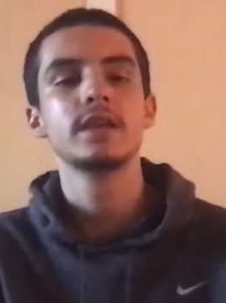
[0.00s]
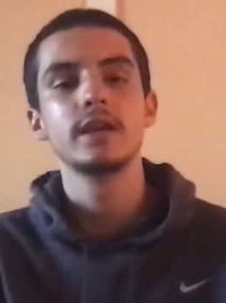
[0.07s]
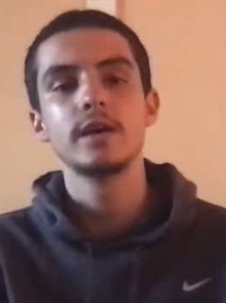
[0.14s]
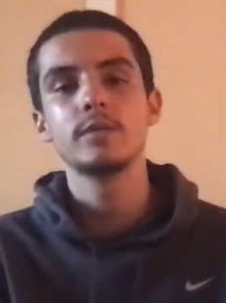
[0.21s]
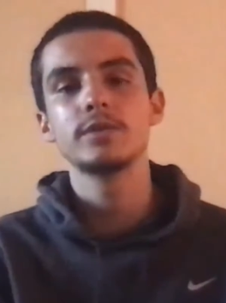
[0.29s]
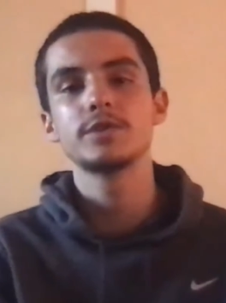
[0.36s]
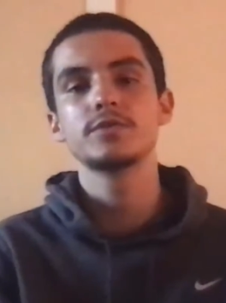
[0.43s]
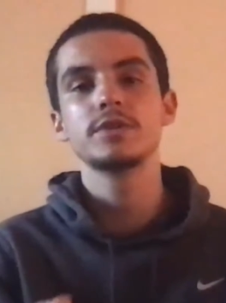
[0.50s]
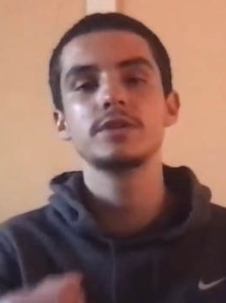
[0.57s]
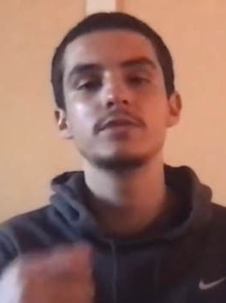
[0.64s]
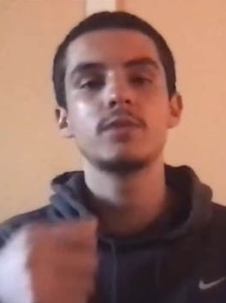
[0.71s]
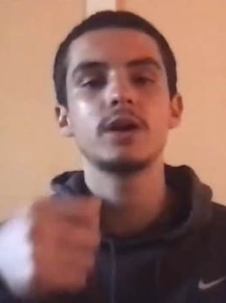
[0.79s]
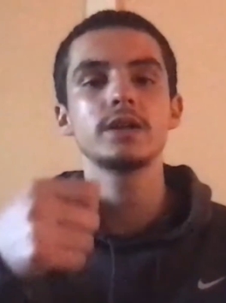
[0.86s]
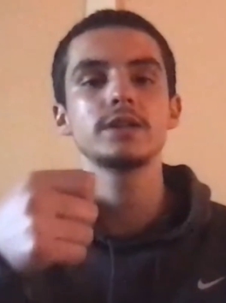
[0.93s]
and what you would
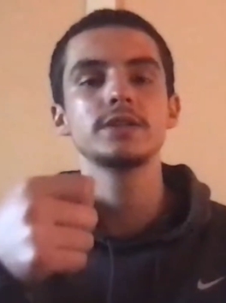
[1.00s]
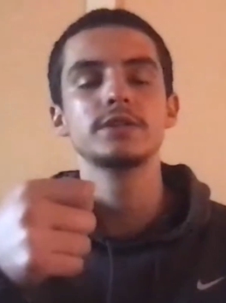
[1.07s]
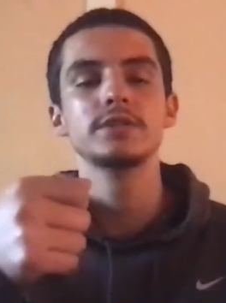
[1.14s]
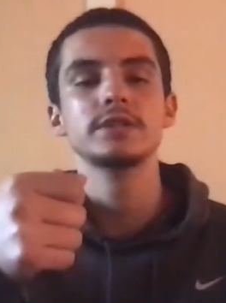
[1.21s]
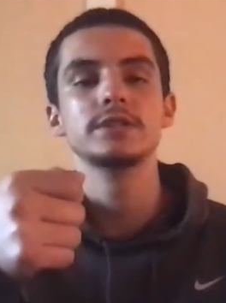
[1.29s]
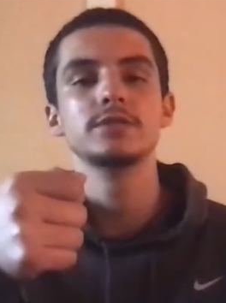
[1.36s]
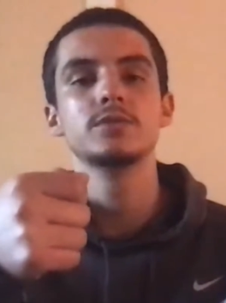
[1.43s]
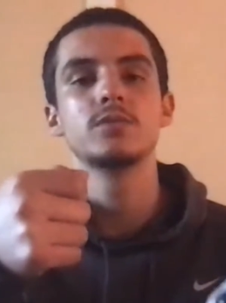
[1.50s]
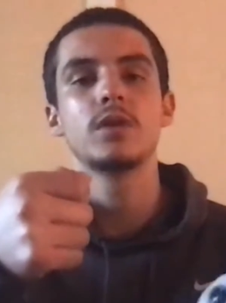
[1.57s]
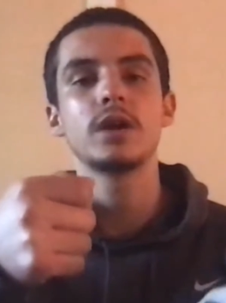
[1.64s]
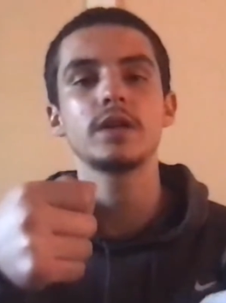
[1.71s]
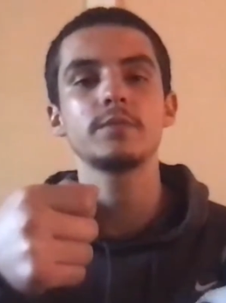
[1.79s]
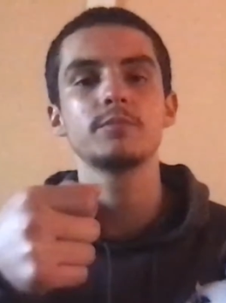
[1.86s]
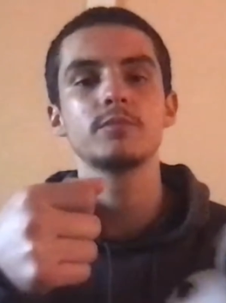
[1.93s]
want to do is you would
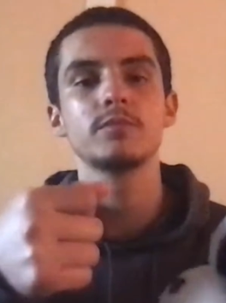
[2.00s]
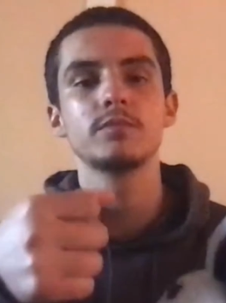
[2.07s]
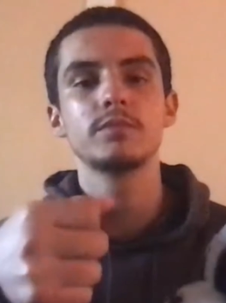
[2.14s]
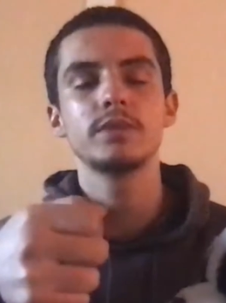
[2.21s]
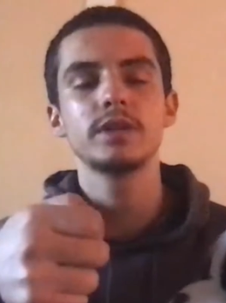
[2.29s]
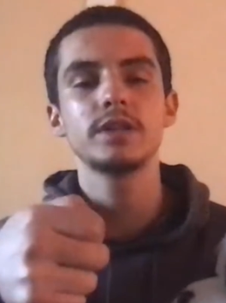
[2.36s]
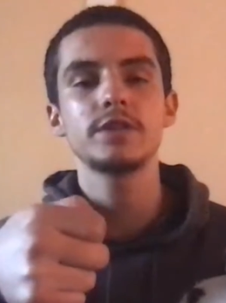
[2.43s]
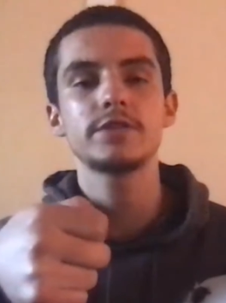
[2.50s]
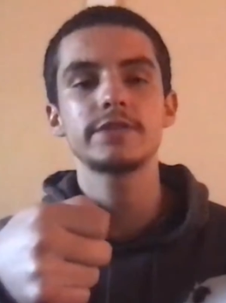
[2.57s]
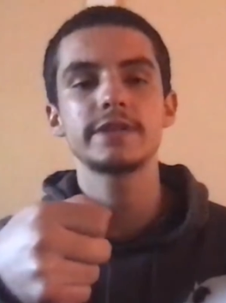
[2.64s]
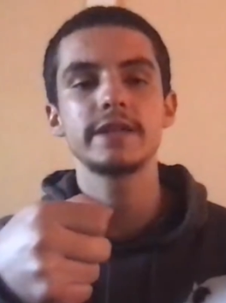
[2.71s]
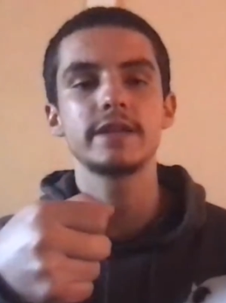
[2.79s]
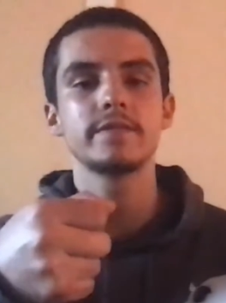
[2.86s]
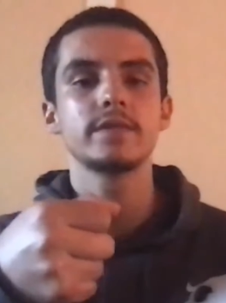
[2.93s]
want to put the
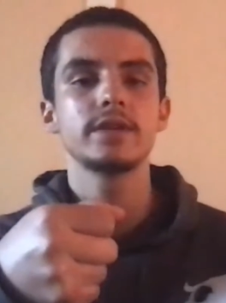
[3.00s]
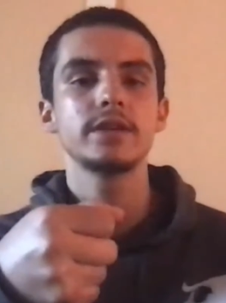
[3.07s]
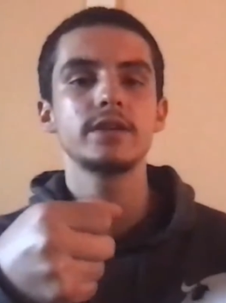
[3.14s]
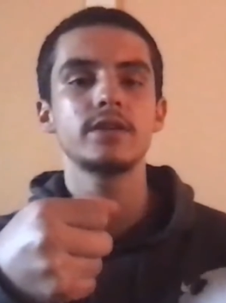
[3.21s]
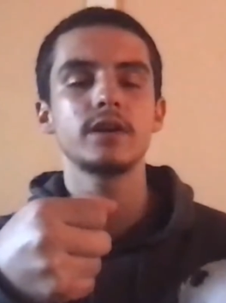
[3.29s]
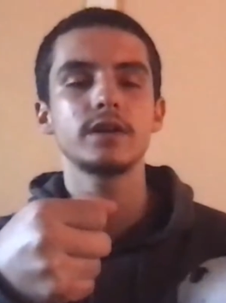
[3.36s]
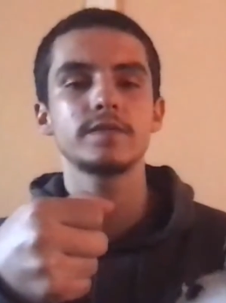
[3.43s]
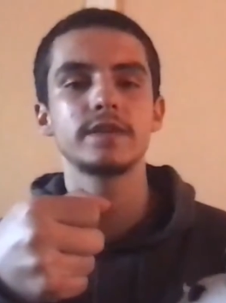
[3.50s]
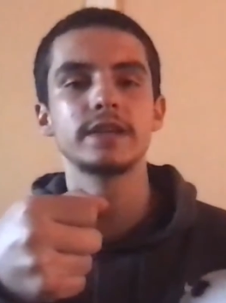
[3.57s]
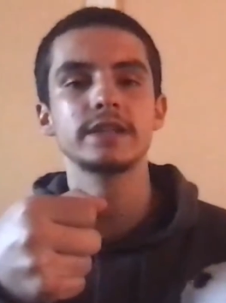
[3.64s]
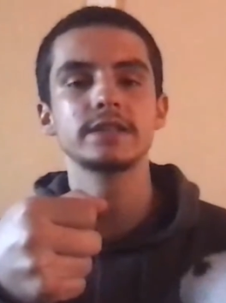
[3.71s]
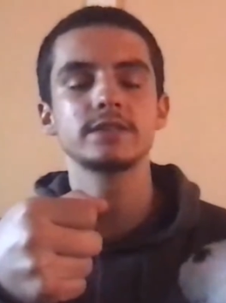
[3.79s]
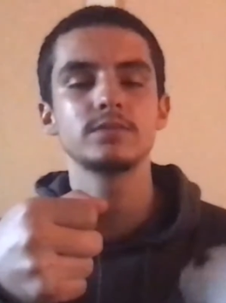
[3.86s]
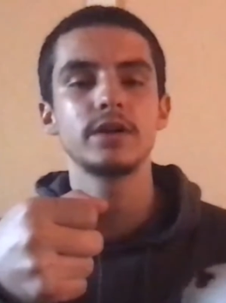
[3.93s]
treat in front of your dog's
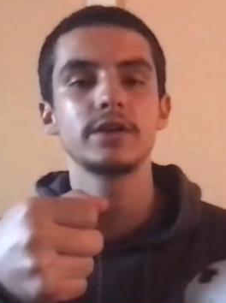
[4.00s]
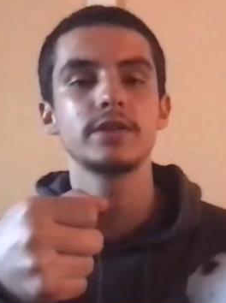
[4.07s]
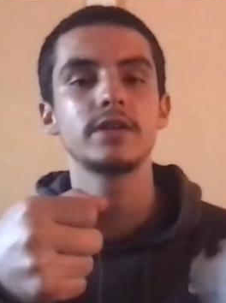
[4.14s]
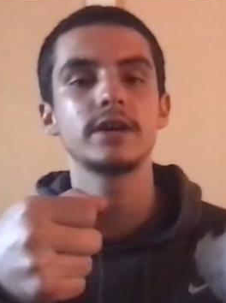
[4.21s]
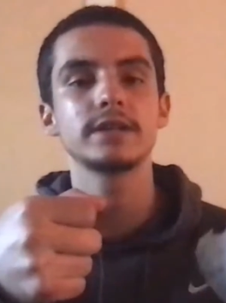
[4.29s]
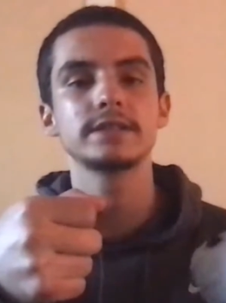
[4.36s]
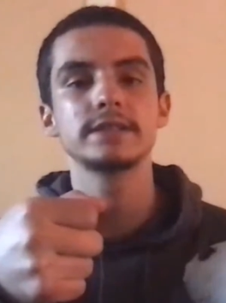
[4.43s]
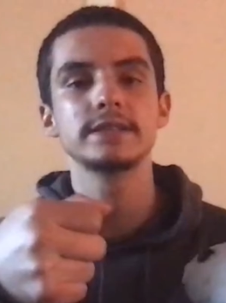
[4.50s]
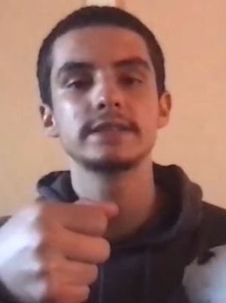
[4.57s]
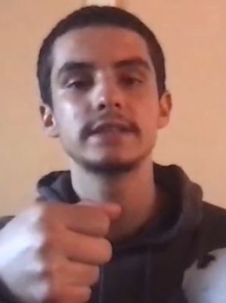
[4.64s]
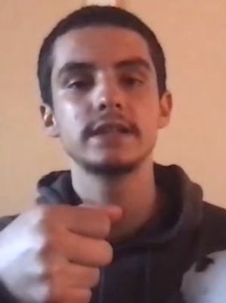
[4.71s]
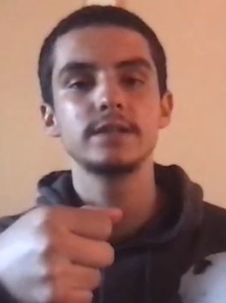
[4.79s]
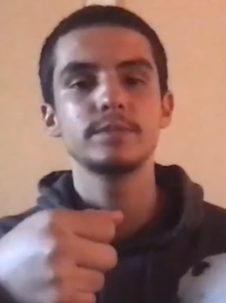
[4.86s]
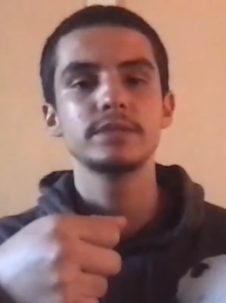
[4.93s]
face while your dog's in a
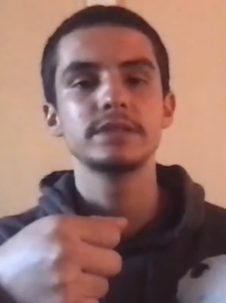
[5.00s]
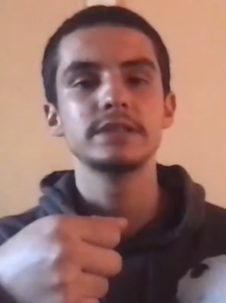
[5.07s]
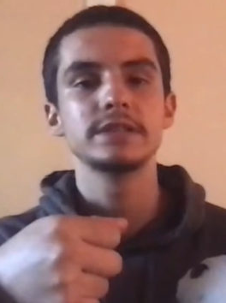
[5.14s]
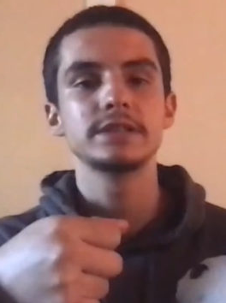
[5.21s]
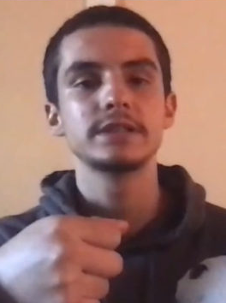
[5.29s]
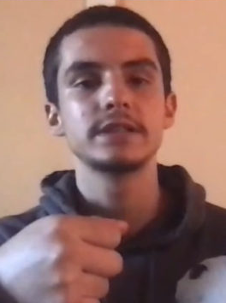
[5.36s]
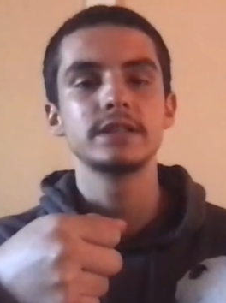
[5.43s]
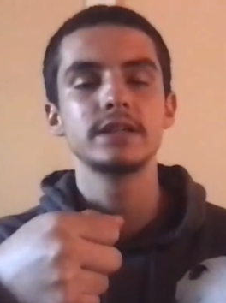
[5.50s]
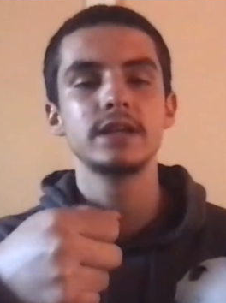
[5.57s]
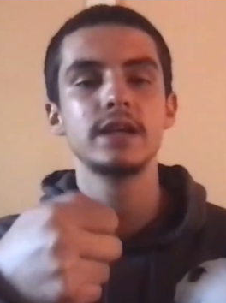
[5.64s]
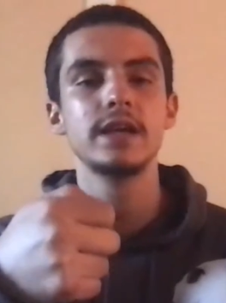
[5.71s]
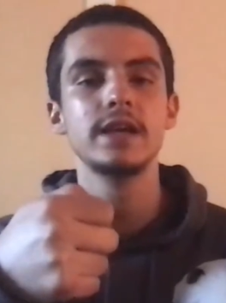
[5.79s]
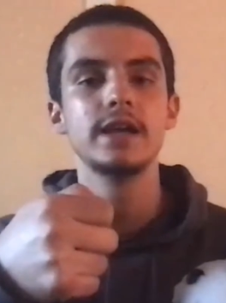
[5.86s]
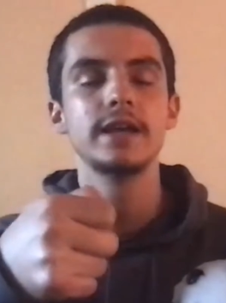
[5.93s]
sitting position,
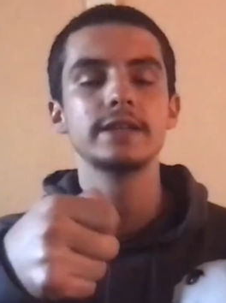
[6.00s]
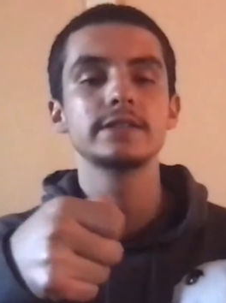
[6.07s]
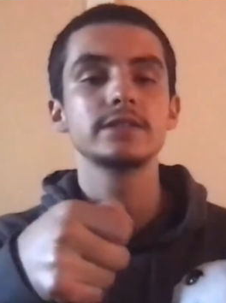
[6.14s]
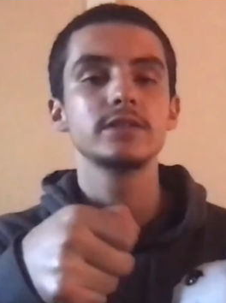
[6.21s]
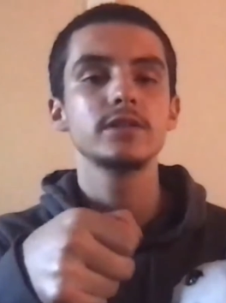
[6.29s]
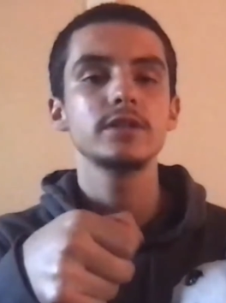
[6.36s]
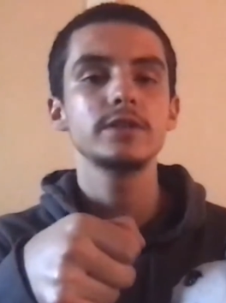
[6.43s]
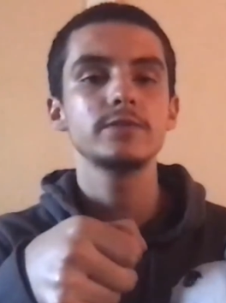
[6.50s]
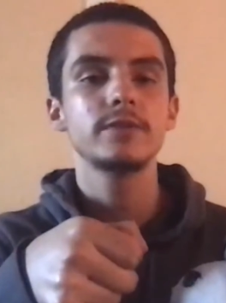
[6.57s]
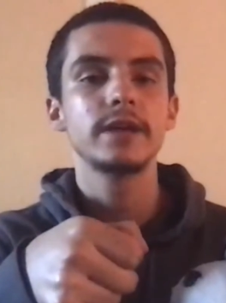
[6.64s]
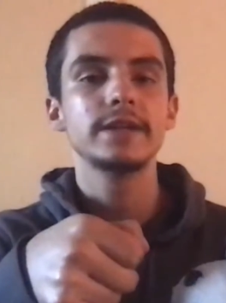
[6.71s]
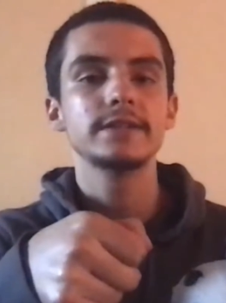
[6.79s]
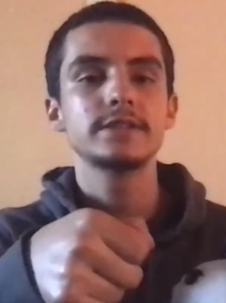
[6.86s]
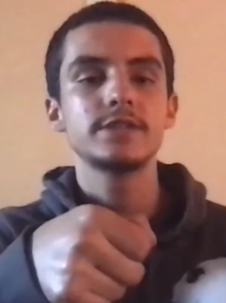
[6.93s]
and slowly
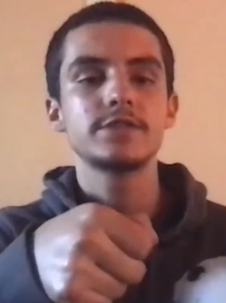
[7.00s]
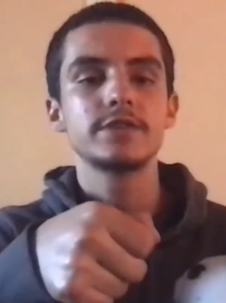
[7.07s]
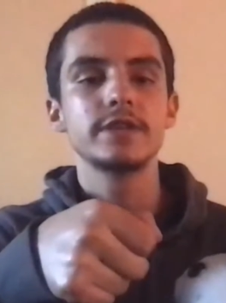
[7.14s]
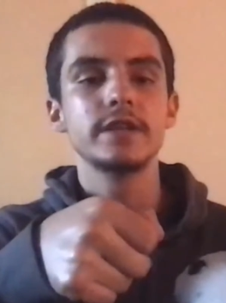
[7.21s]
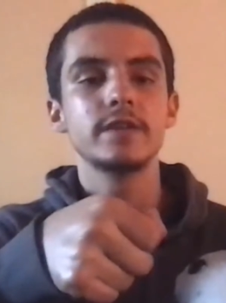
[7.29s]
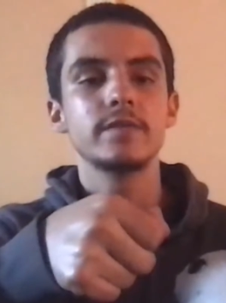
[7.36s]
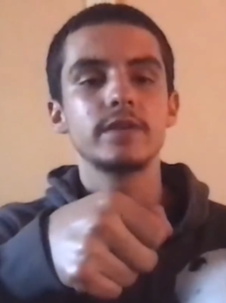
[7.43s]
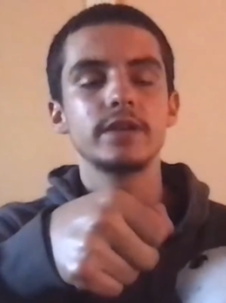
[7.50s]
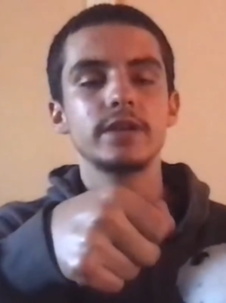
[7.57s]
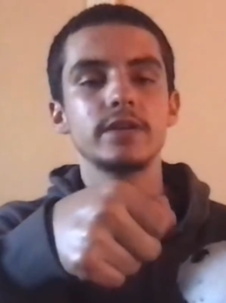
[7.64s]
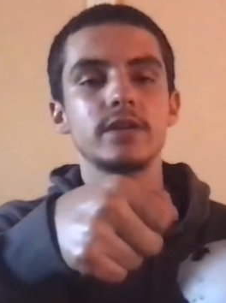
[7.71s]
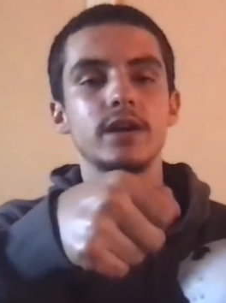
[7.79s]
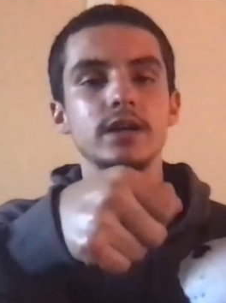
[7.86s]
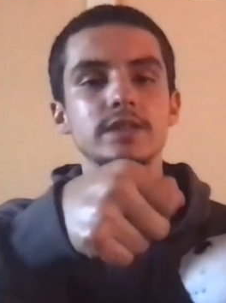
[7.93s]
raise the treat in front of your
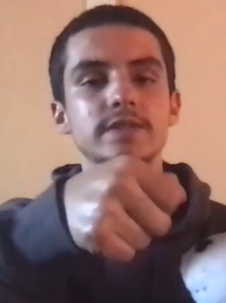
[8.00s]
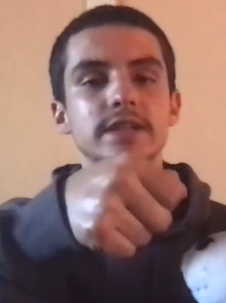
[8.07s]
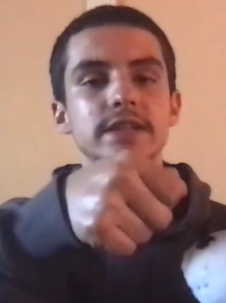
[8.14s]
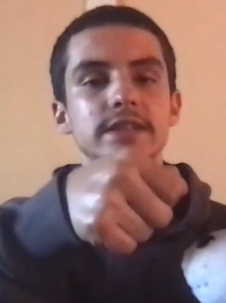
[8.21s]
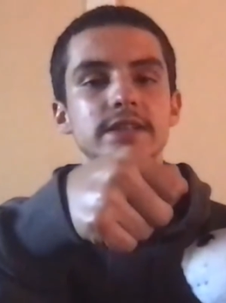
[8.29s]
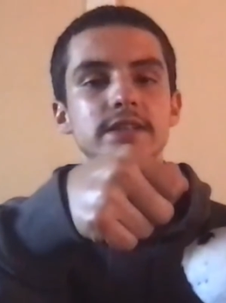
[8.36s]
dog's face.